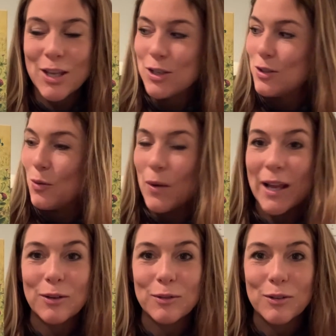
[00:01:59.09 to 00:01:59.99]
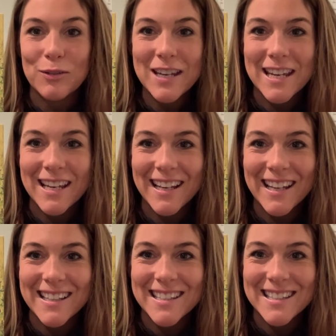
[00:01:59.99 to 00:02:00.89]
So why don't we read
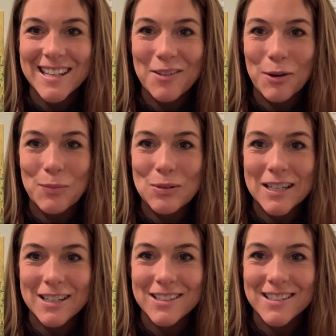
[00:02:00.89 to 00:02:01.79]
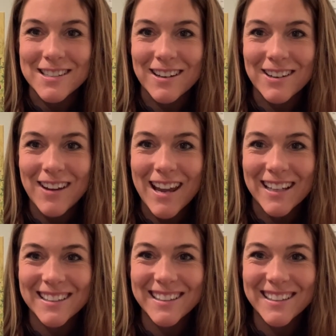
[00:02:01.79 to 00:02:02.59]
and see if our predictions are correct?